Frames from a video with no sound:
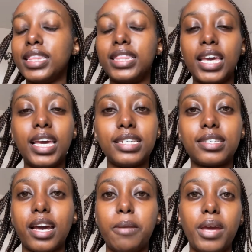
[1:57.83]
Things
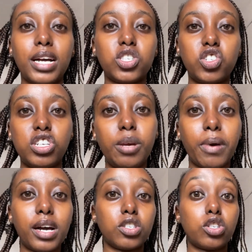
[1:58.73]
can be as cheap
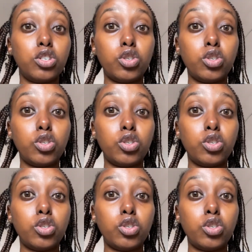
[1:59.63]
as